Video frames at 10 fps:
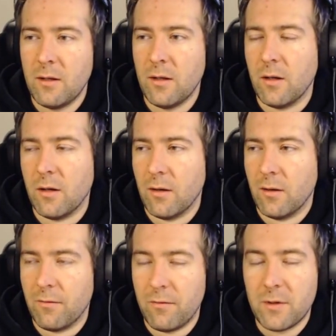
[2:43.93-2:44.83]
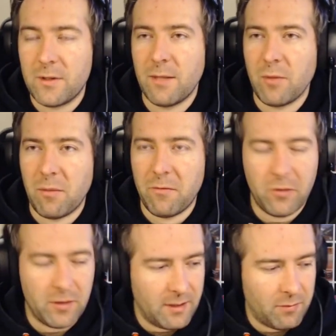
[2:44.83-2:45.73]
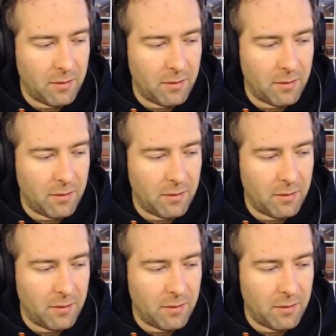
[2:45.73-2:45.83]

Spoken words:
For example,